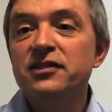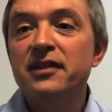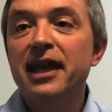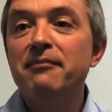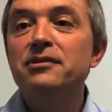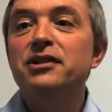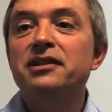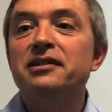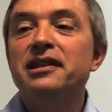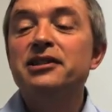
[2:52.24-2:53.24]
of
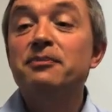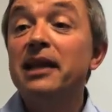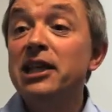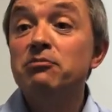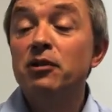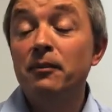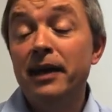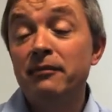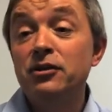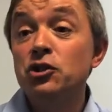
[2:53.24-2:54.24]
Southampton is a place where you'll
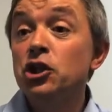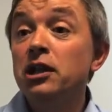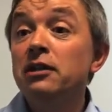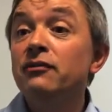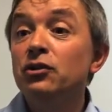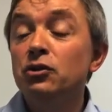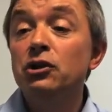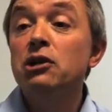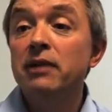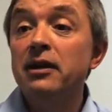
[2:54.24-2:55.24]
be able to achieve your
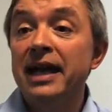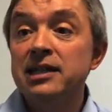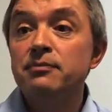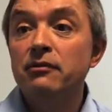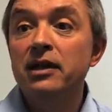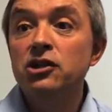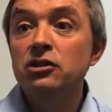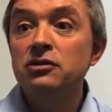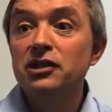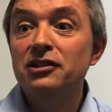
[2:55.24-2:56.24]
career
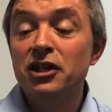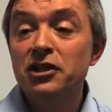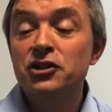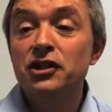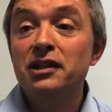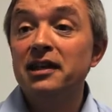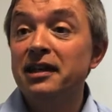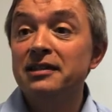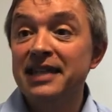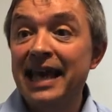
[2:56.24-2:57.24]
aspirations in nursing
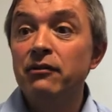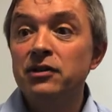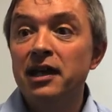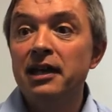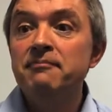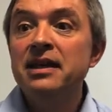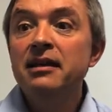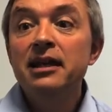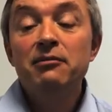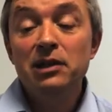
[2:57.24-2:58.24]
and healthcare.
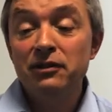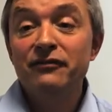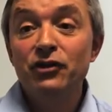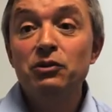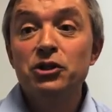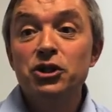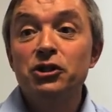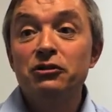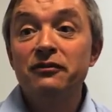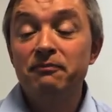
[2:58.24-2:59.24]
We look forward
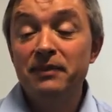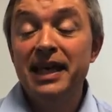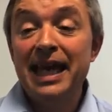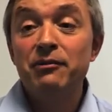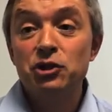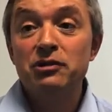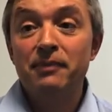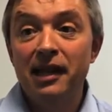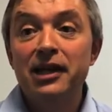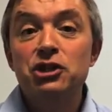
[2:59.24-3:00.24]
to you being able to
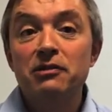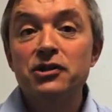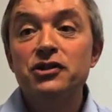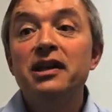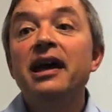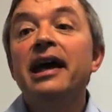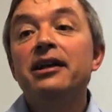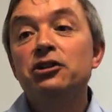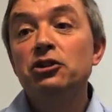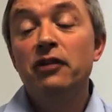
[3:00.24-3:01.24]
apply to us,
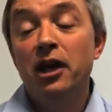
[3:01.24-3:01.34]
and do